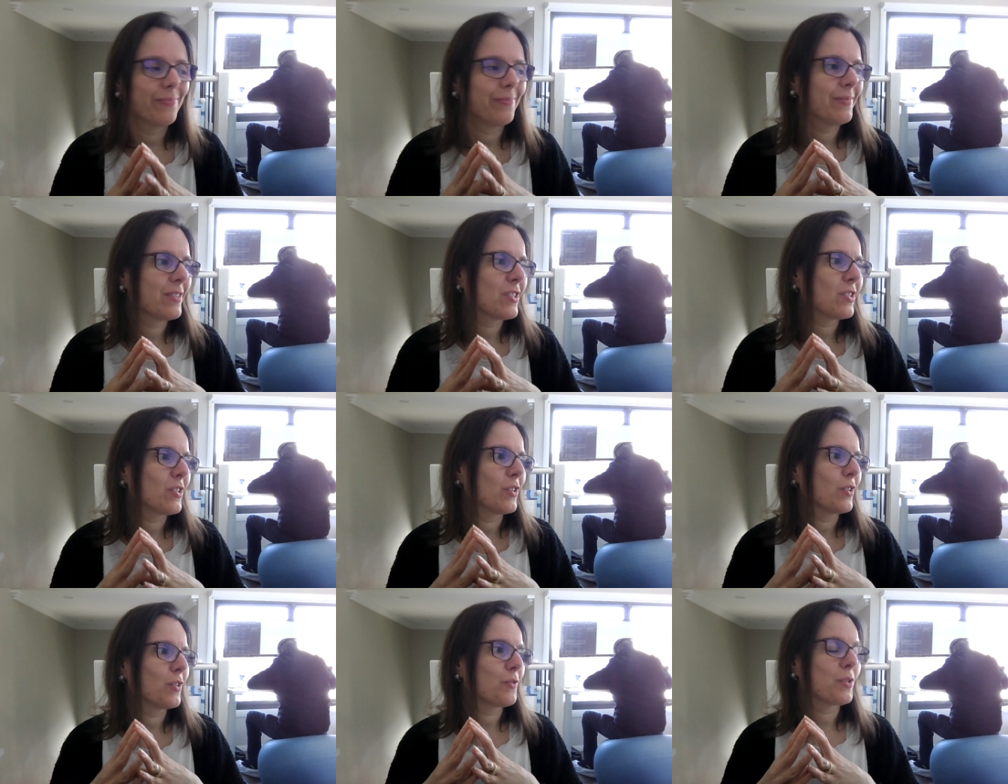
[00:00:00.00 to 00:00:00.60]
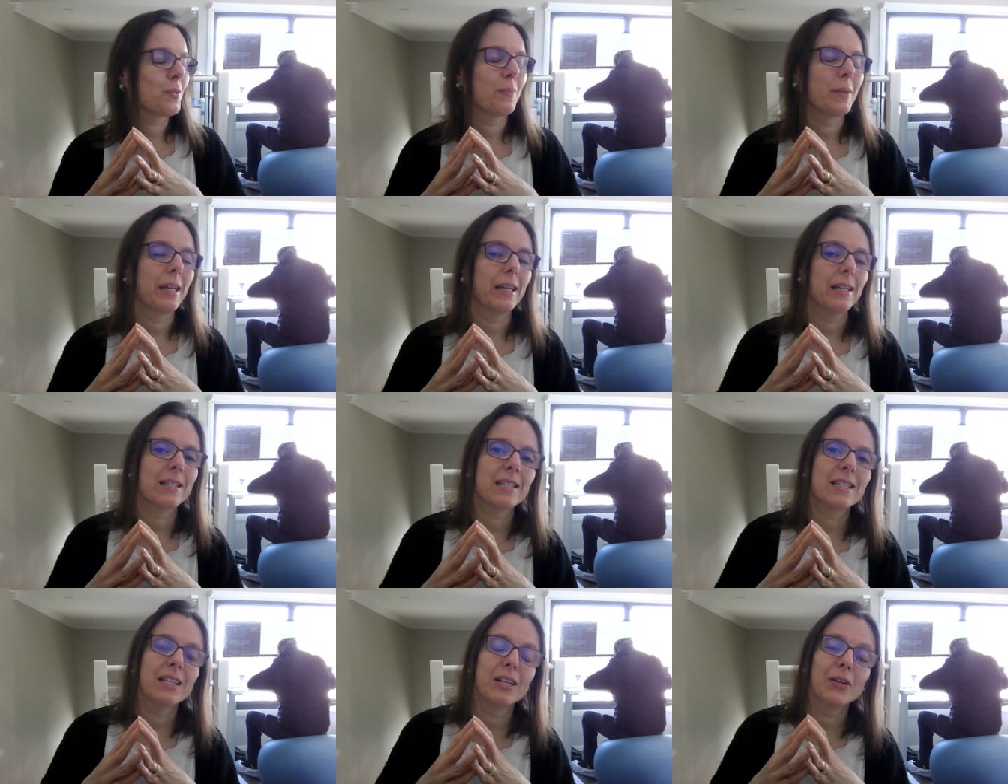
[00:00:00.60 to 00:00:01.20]
so to
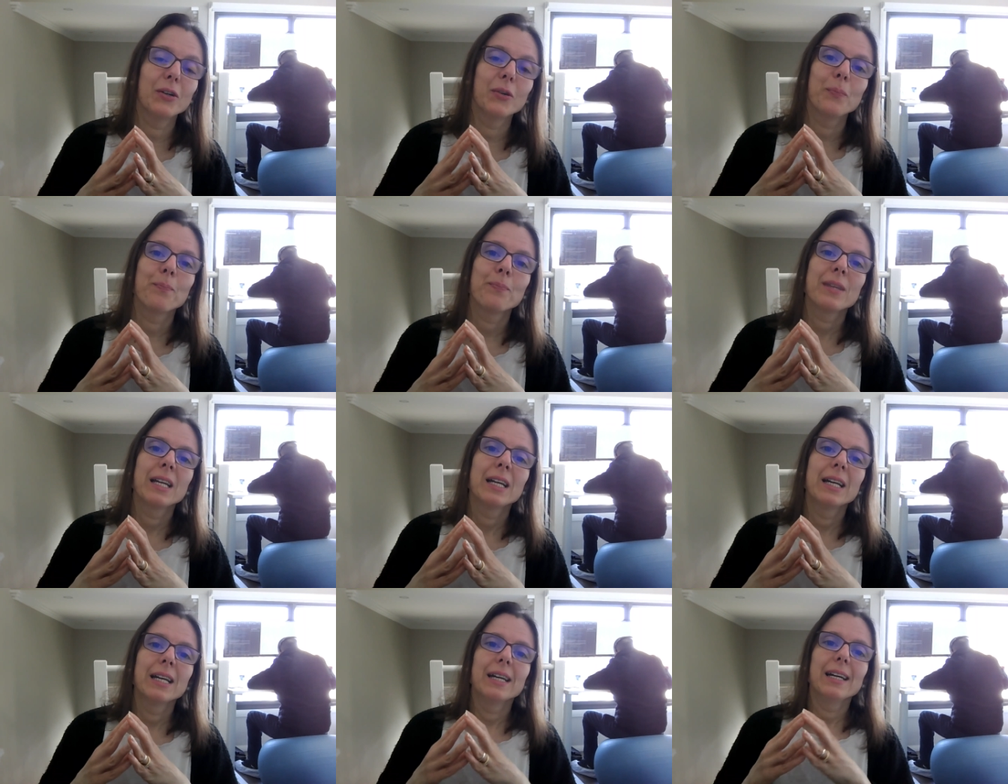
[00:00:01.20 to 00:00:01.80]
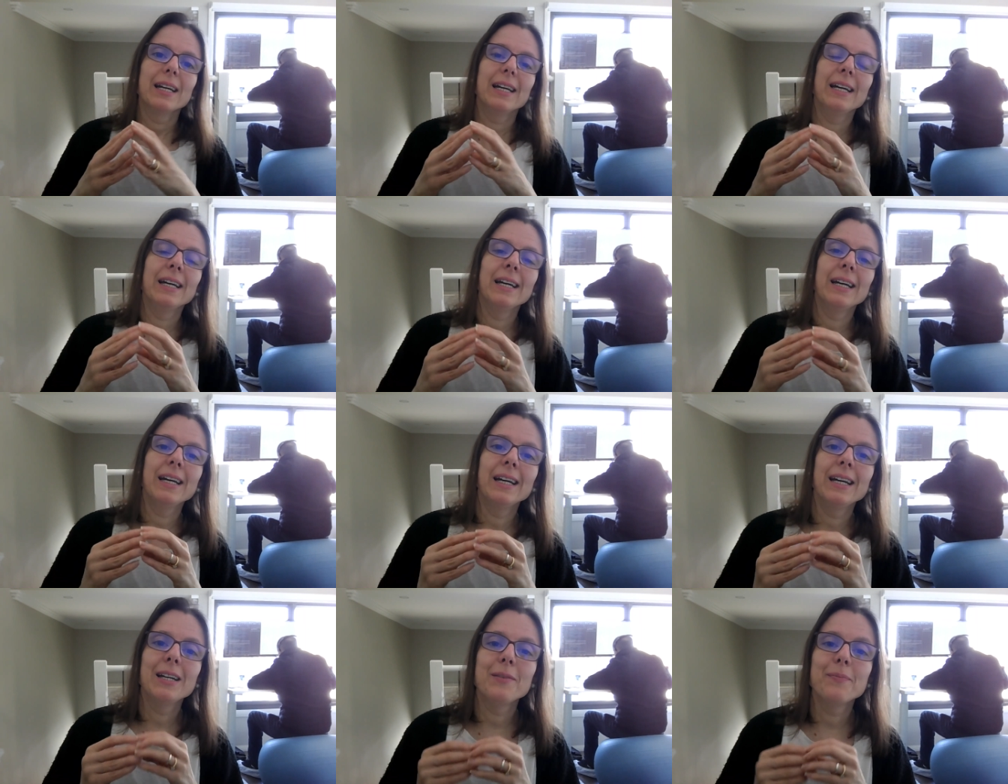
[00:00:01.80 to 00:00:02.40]
speak. So
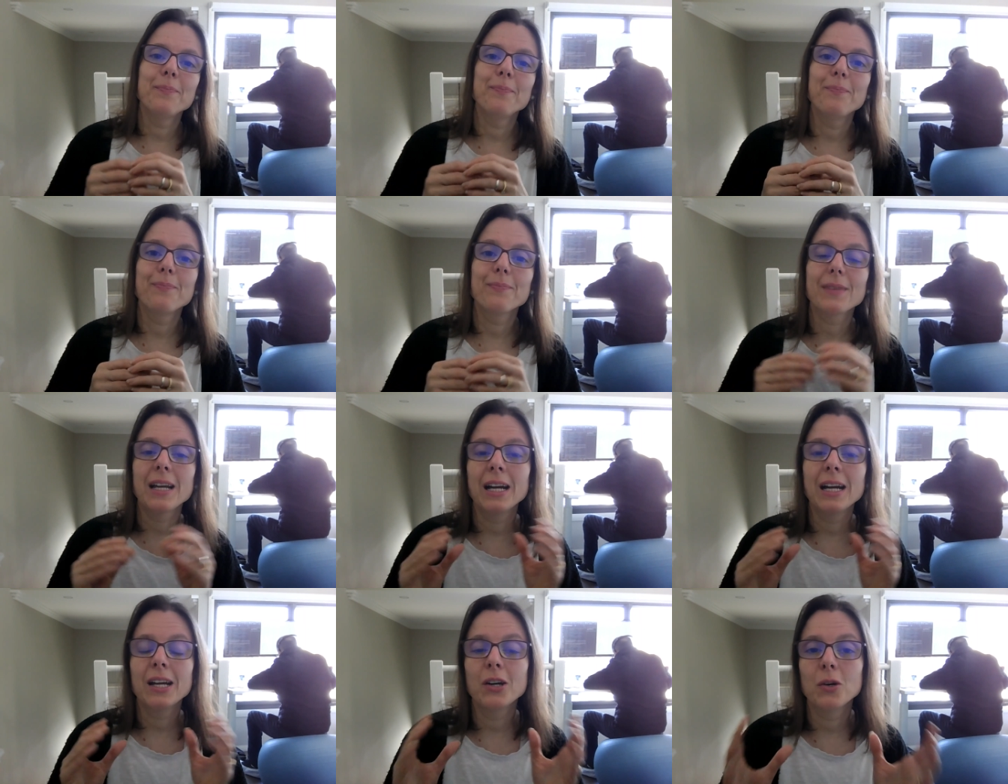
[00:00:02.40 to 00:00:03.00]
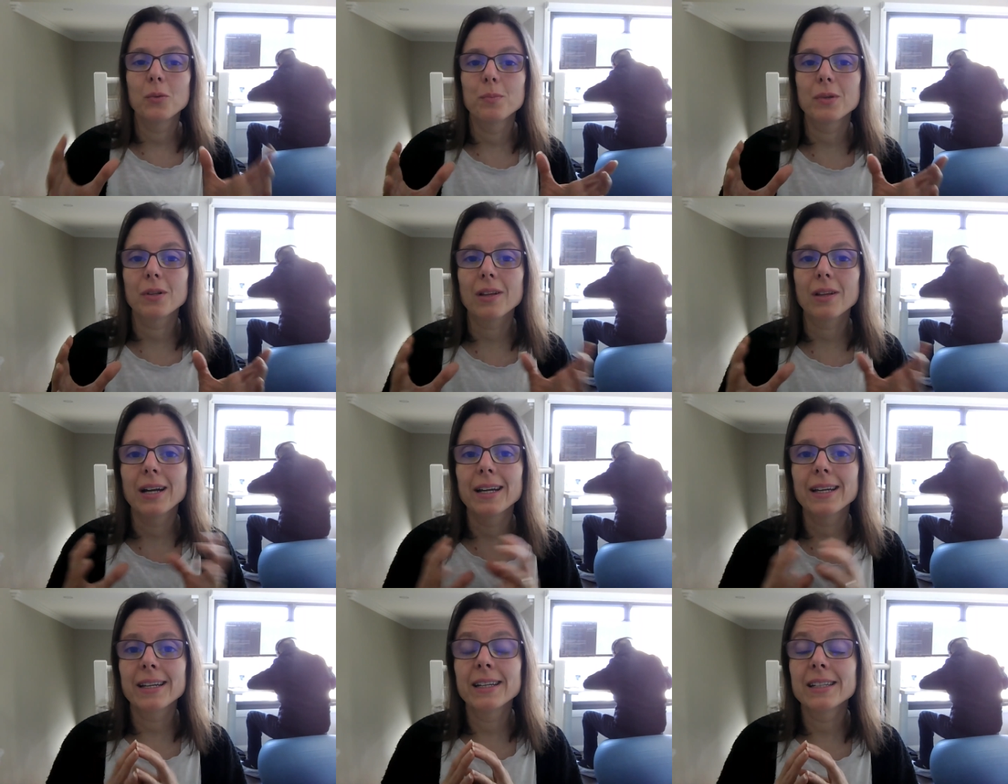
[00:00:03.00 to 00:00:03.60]
I hope you
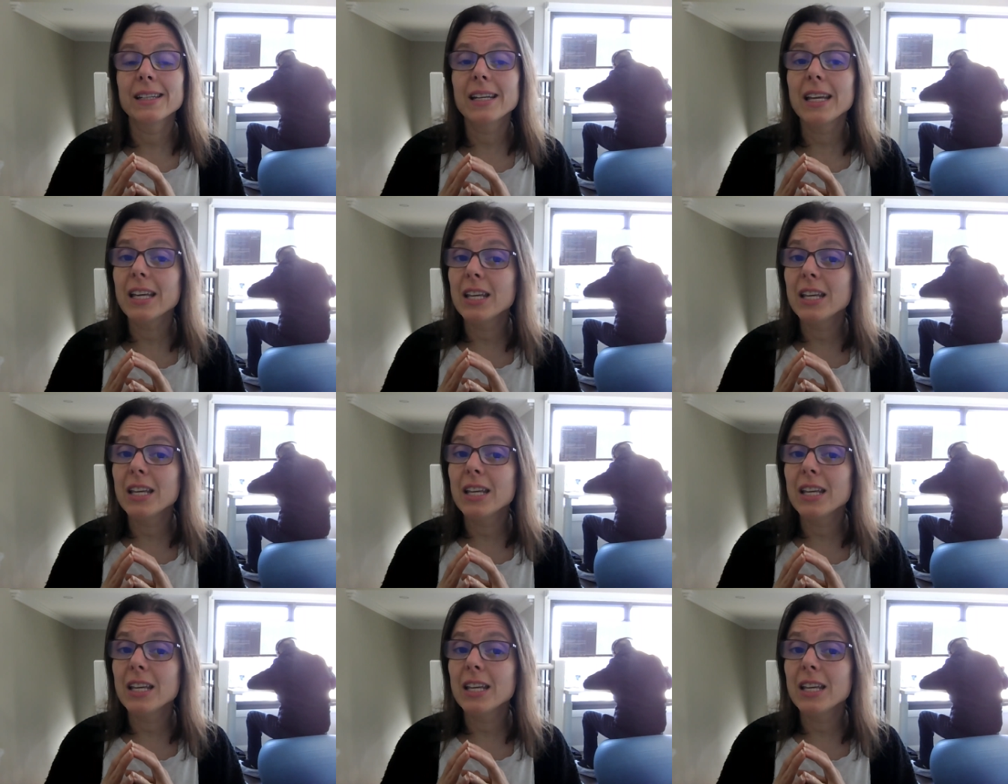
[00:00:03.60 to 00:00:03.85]
like it.